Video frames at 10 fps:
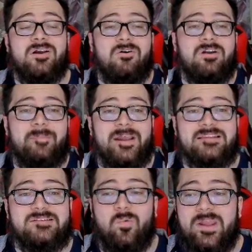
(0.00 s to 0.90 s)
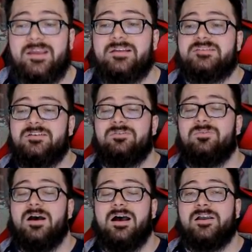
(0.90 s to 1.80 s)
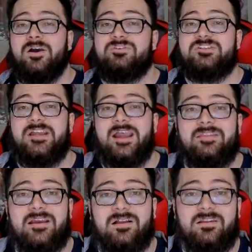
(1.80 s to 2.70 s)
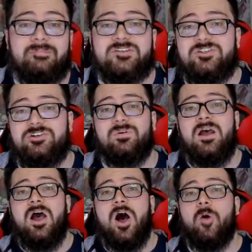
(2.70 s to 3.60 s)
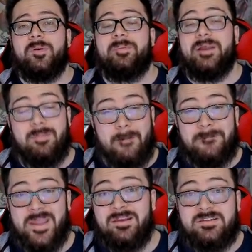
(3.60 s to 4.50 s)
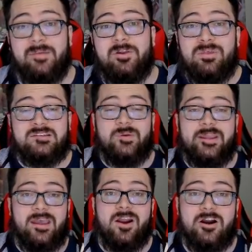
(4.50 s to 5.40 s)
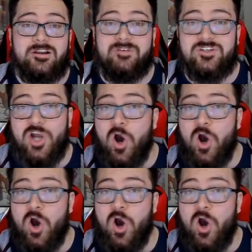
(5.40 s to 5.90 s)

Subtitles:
going up against Week 2, Coach Z and the Columbus Chew, hoping to pick up a big W this week in our division.